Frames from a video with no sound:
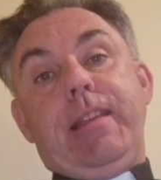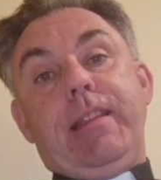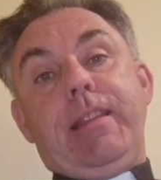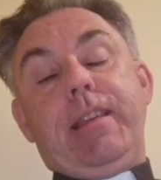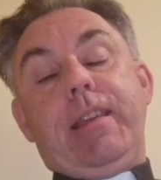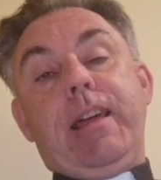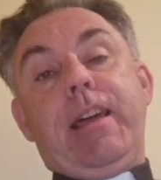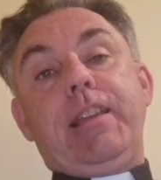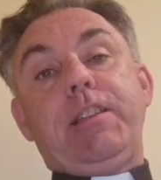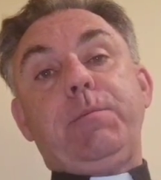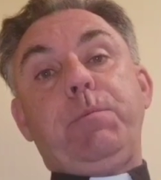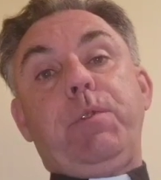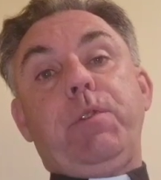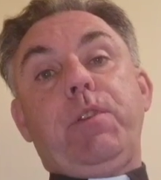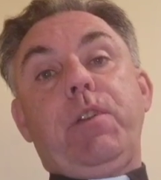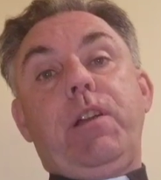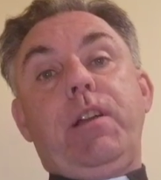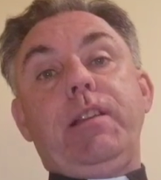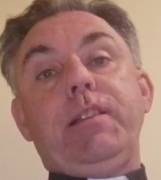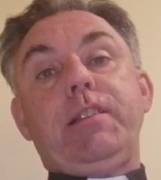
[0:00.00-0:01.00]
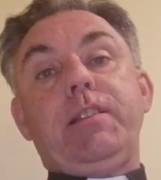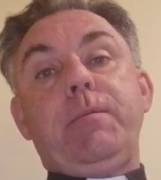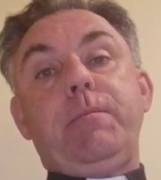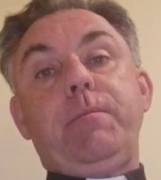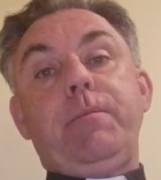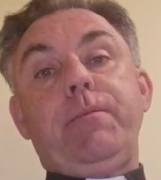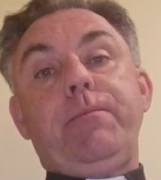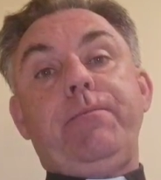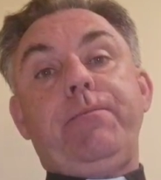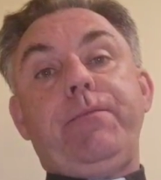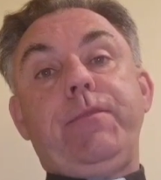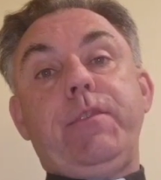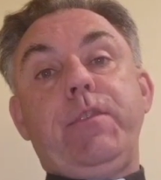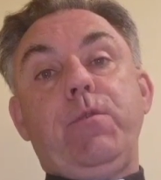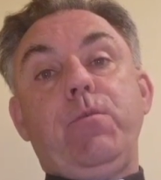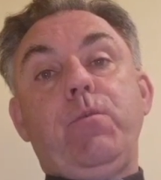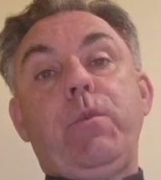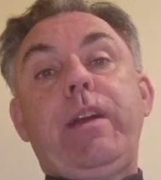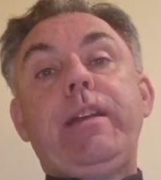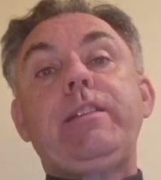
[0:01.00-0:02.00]
The gospel calls him
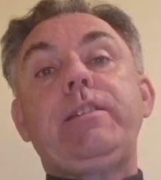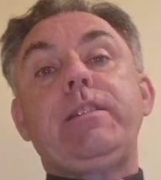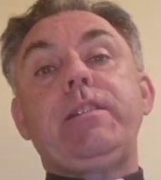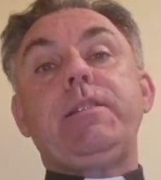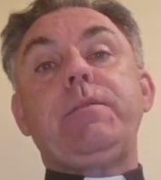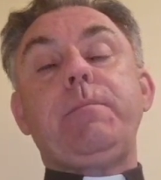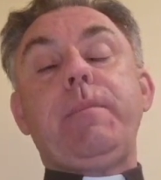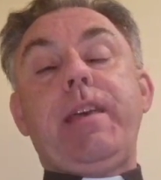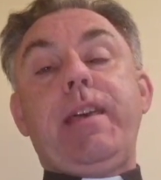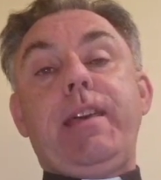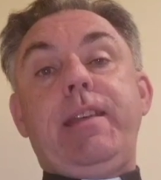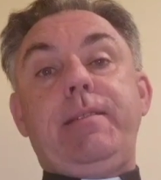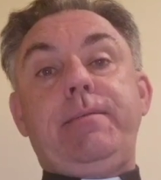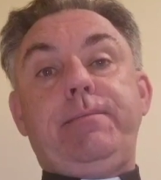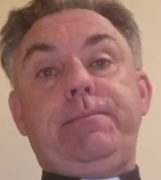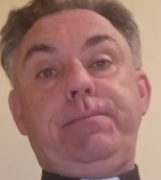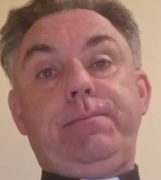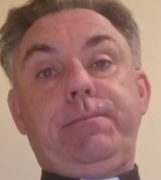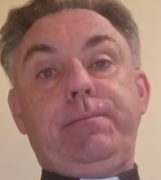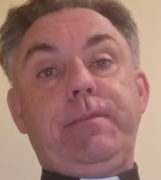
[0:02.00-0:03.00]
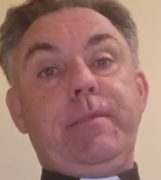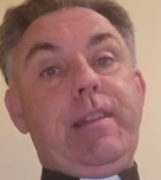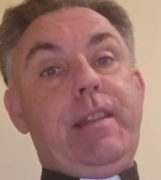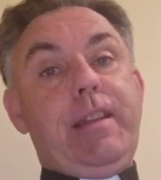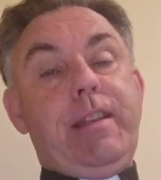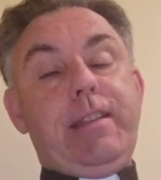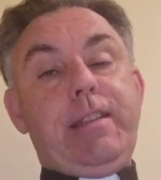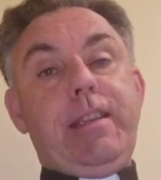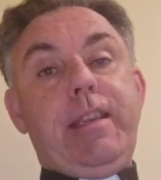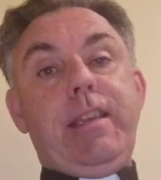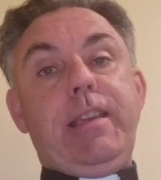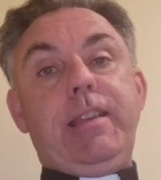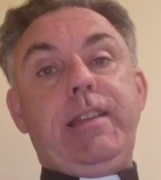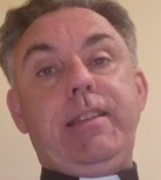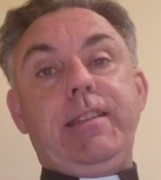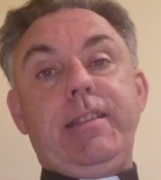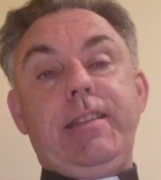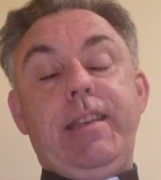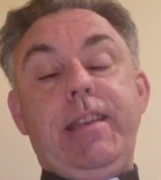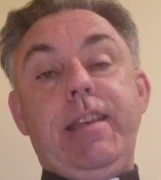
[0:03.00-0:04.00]
the righteous man. And
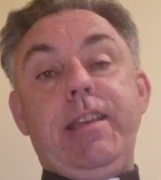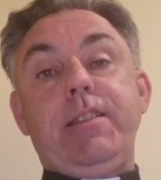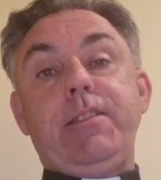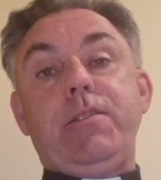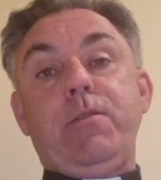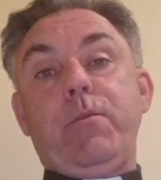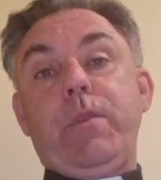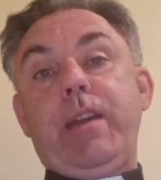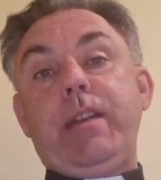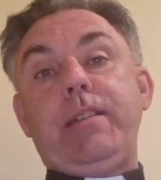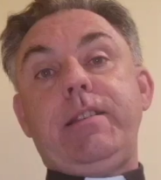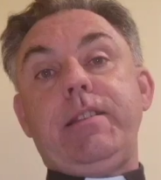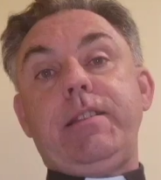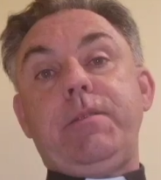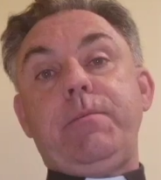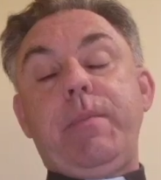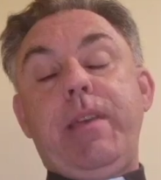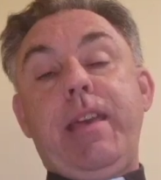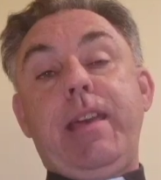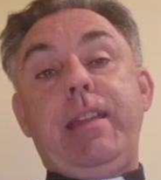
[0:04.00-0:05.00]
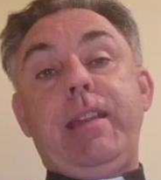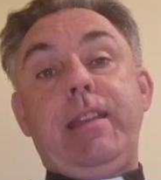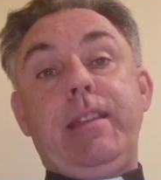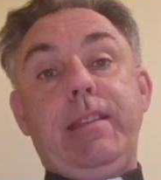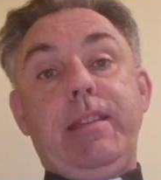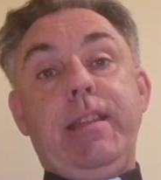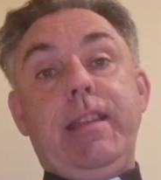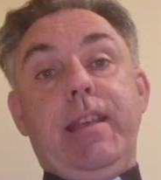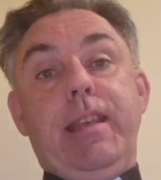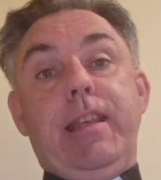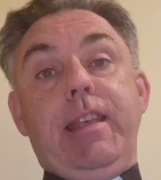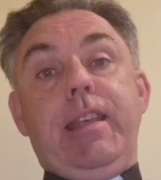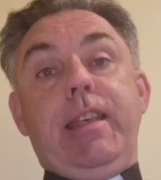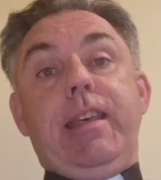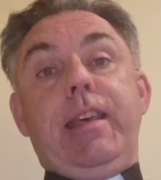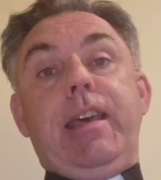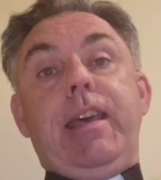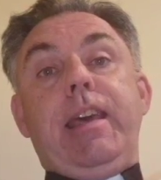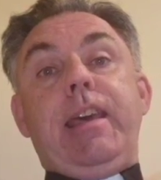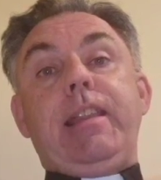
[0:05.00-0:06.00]
indeed, he is a righteous man.
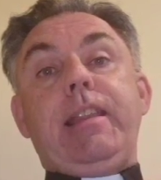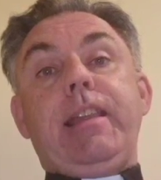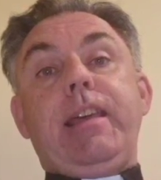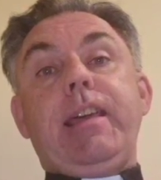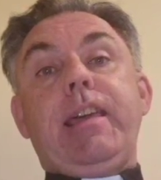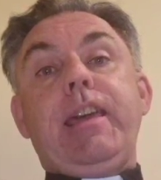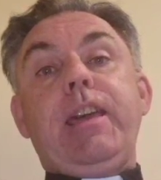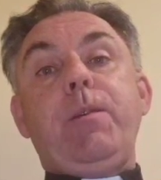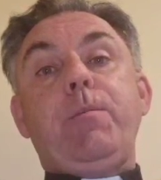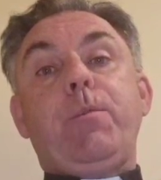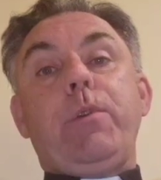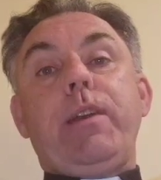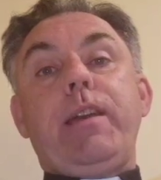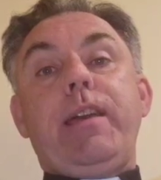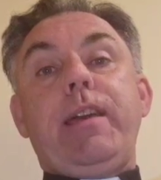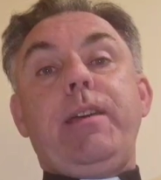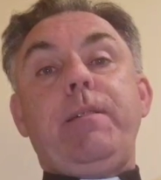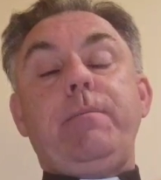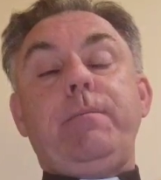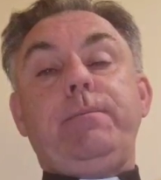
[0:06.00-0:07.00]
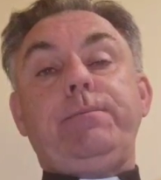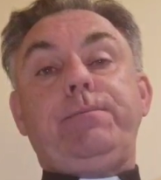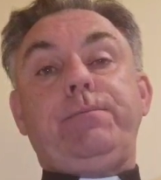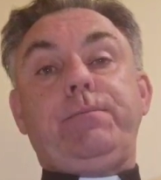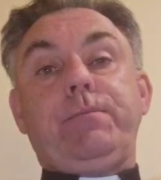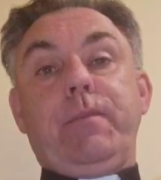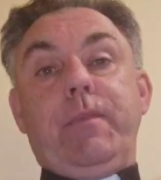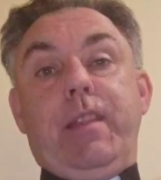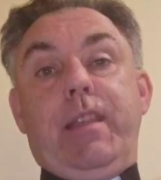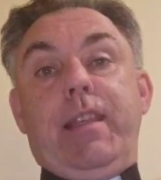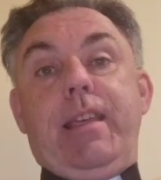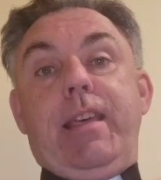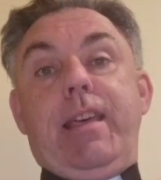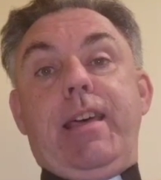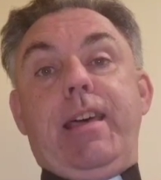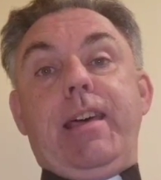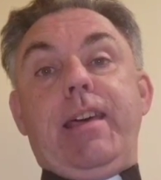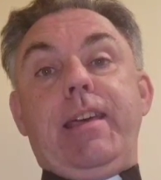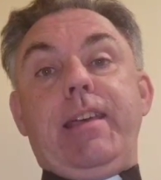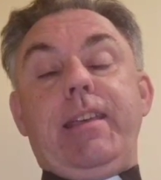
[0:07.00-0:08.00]
And like Abraham,
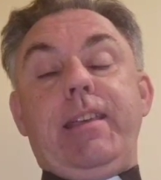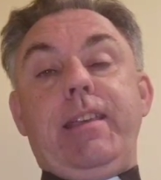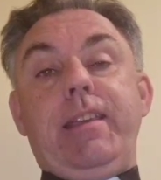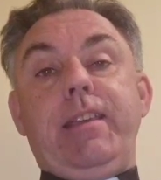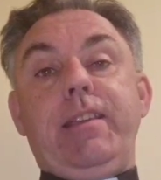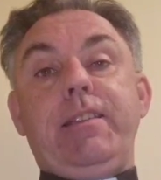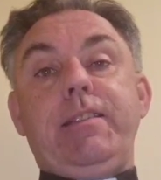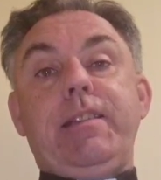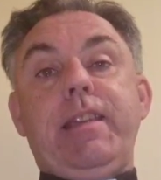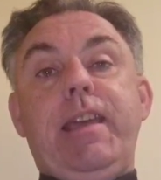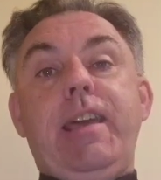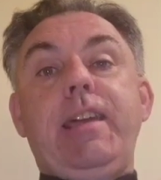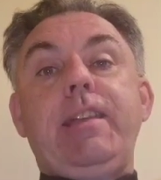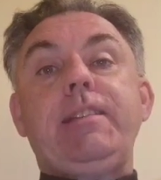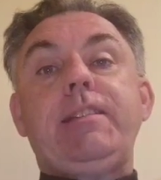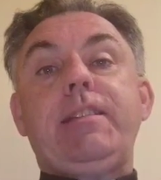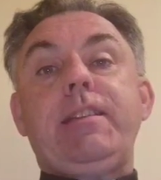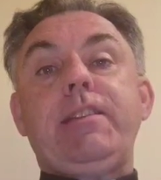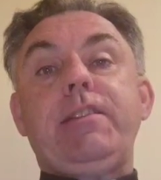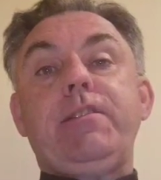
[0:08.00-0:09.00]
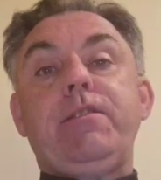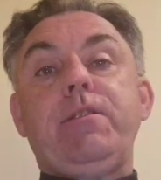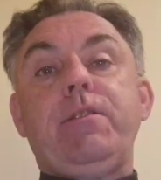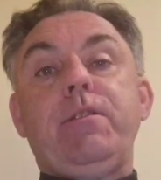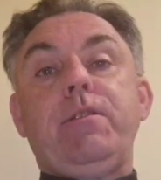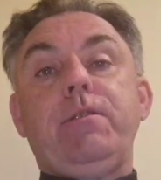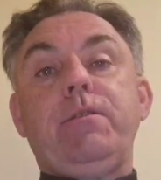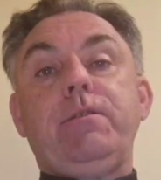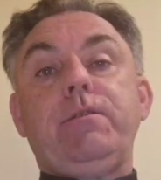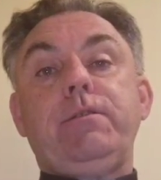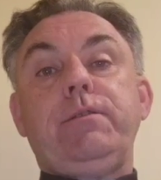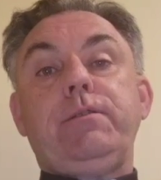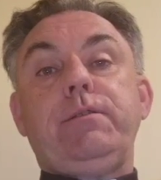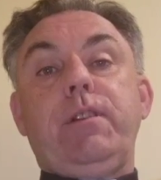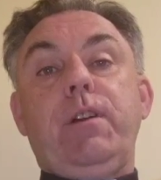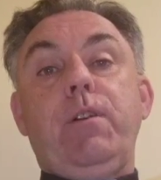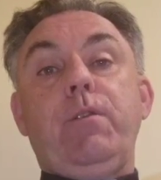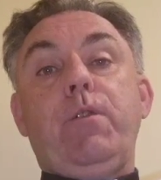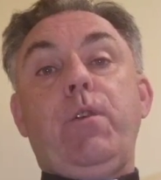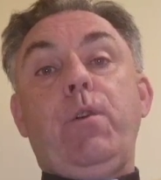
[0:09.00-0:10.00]
his ancestor
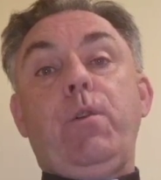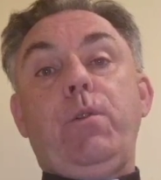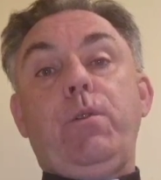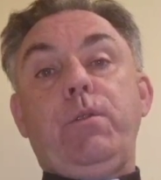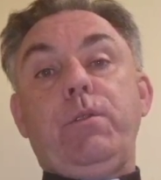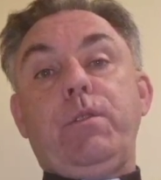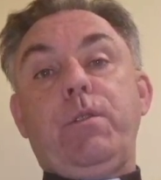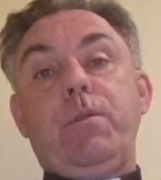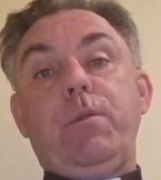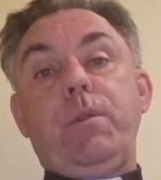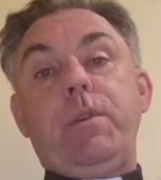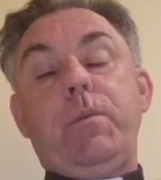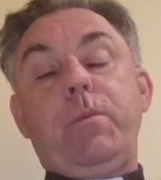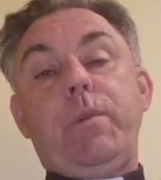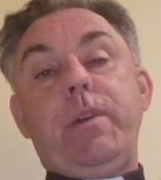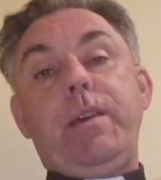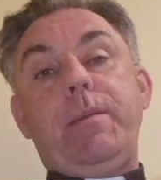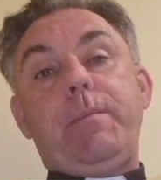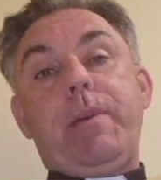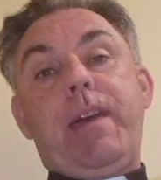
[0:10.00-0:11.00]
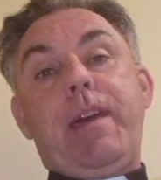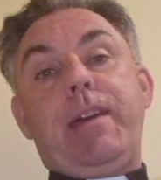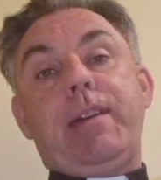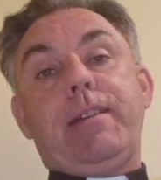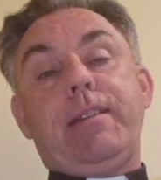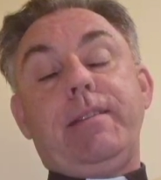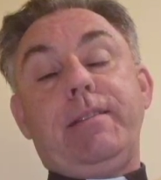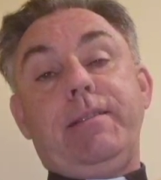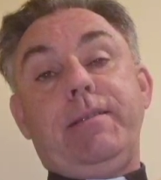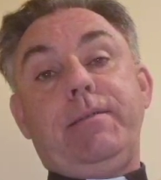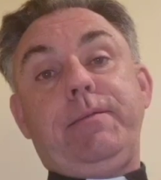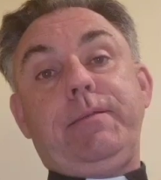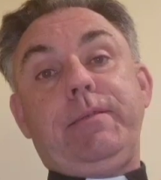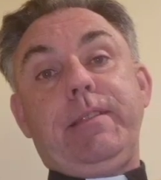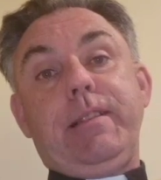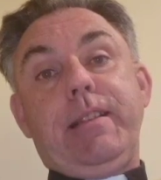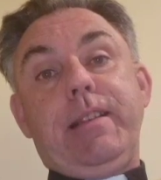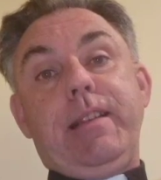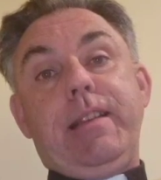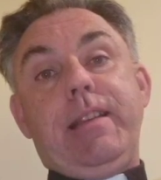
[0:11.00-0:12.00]
of old, going way back,
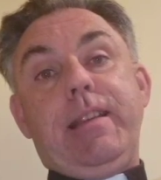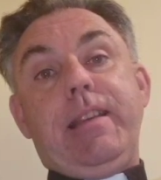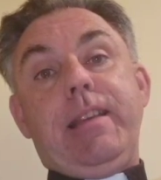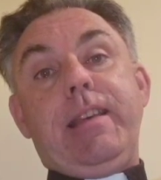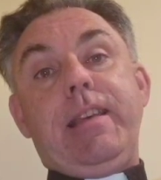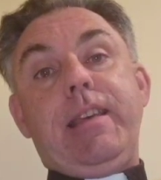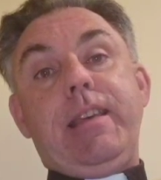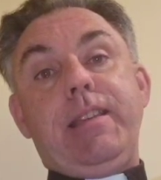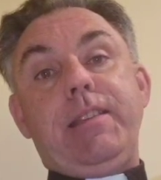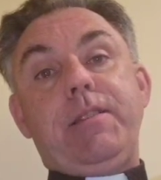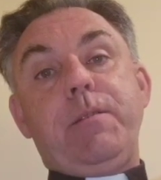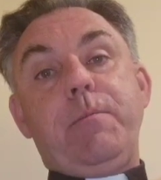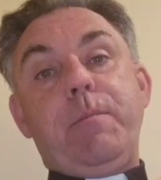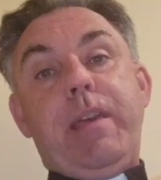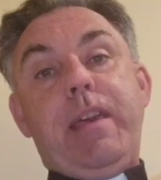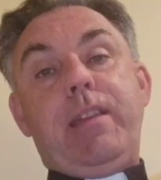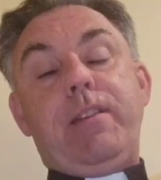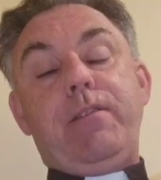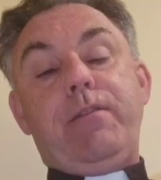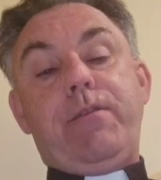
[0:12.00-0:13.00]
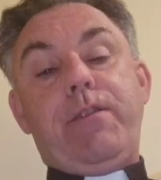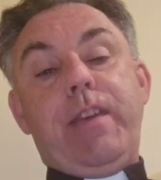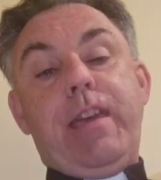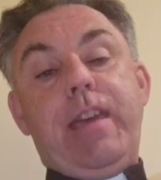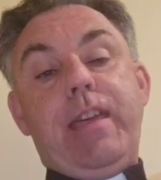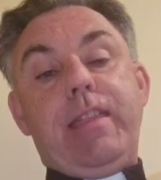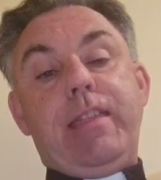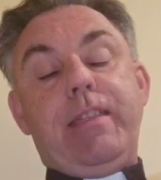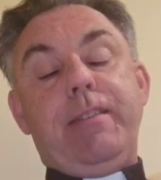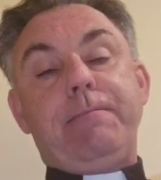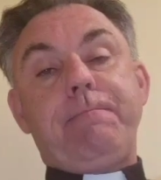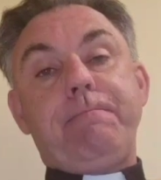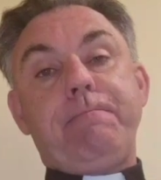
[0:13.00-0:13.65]
he is a man of faith.